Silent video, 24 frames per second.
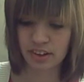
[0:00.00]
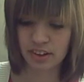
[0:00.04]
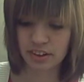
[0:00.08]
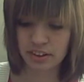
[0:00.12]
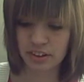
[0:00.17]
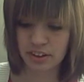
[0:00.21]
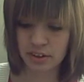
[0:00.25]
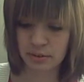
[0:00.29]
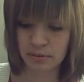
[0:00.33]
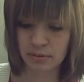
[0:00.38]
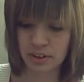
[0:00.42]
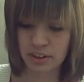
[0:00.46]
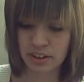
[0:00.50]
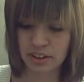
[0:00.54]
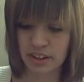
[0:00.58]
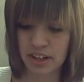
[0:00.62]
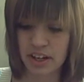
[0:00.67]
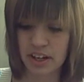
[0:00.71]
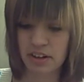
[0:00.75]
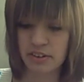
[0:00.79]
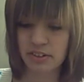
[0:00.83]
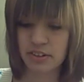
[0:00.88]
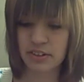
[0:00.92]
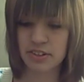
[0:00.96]
and you're going to want to
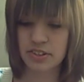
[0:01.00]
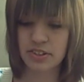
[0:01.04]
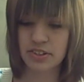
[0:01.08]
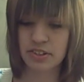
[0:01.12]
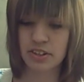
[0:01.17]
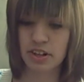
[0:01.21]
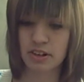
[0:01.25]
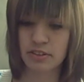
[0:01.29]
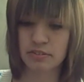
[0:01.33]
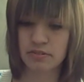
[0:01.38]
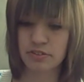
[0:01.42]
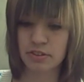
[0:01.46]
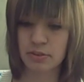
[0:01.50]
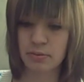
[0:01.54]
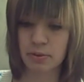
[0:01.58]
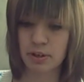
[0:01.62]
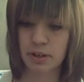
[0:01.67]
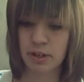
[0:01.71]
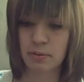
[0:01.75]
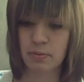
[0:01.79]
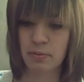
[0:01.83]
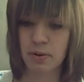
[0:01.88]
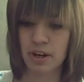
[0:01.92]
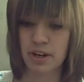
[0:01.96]
lay out your scarf to where
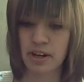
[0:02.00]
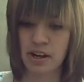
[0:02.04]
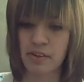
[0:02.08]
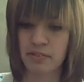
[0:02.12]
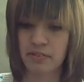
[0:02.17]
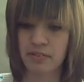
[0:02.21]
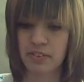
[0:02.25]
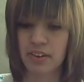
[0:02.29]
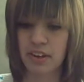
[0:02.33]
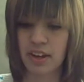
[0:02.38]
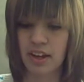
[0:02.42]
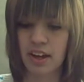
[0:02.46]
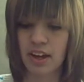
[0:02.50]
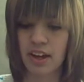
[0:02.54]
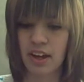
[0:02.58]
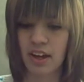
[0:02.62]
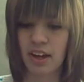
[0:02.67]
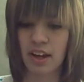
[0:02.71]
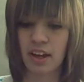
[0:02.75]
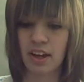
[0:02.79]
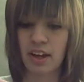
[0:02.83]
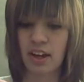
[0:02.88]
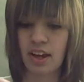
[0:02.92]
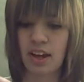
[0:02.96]
you want it.
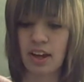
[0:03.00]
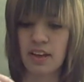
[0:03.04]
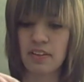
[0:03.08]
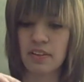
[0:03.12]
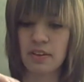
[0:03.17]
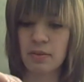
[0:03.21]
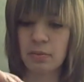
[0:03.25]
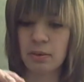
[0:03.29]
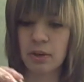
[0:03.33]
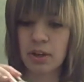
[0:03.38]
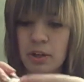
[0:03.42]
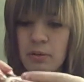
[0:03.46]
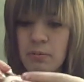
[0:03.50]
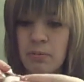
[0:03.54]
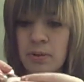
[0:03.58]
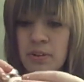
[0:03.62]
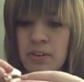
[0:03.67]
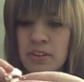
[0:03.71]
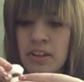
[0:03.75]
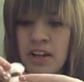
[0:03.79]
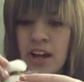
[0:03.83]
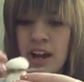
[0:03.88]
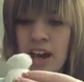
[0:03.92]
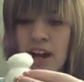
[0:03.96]
And then we're going to
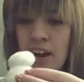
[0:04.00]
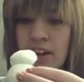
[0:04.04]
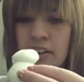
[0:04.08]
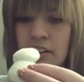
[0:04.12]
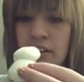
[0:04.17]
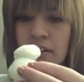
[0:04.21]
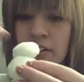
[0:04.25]
put the hot